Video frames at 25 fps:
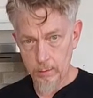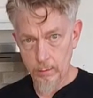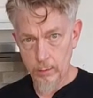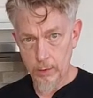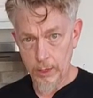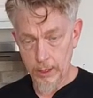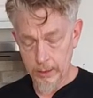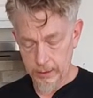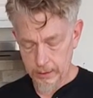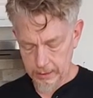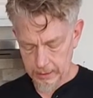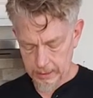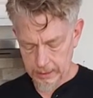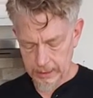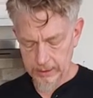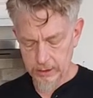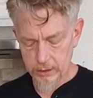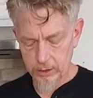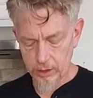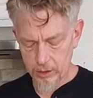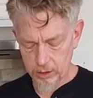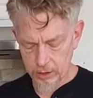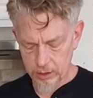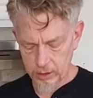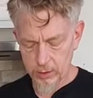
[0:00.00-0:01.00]
But it's
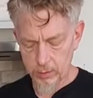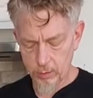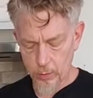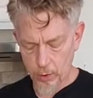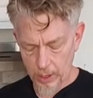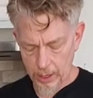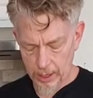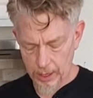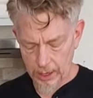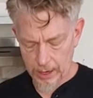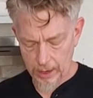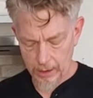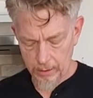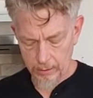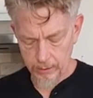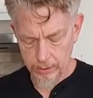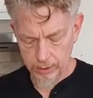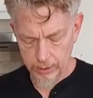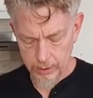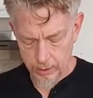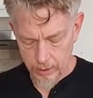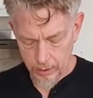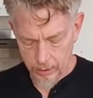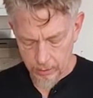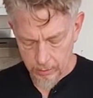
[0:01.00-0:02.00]
going to spray out,
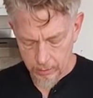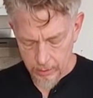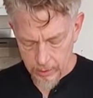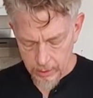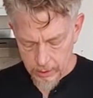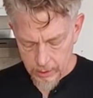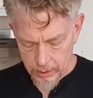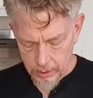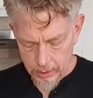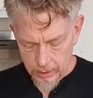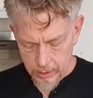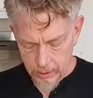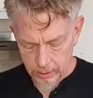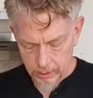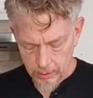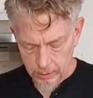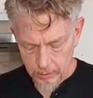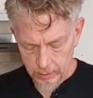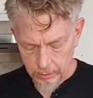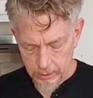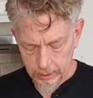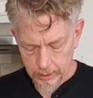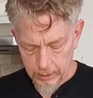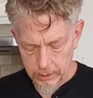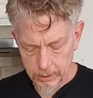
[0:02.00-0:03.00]
so
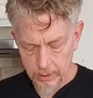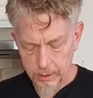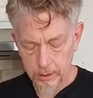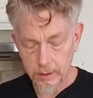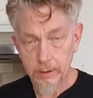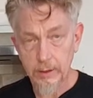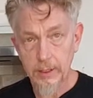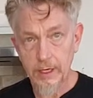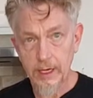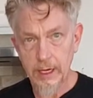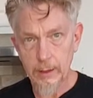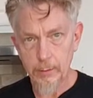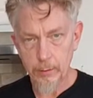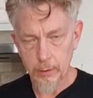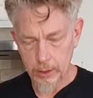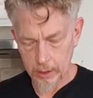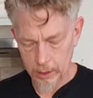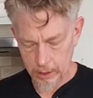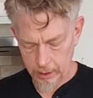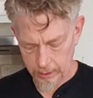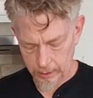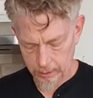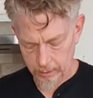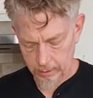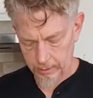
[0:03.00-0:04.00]
you'll need to keep an
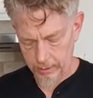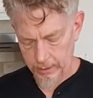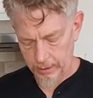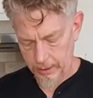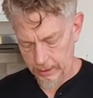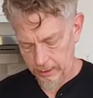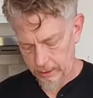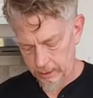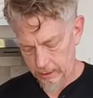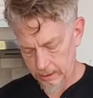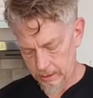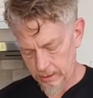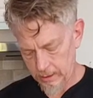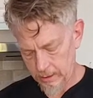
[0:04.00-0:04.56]
eye on that.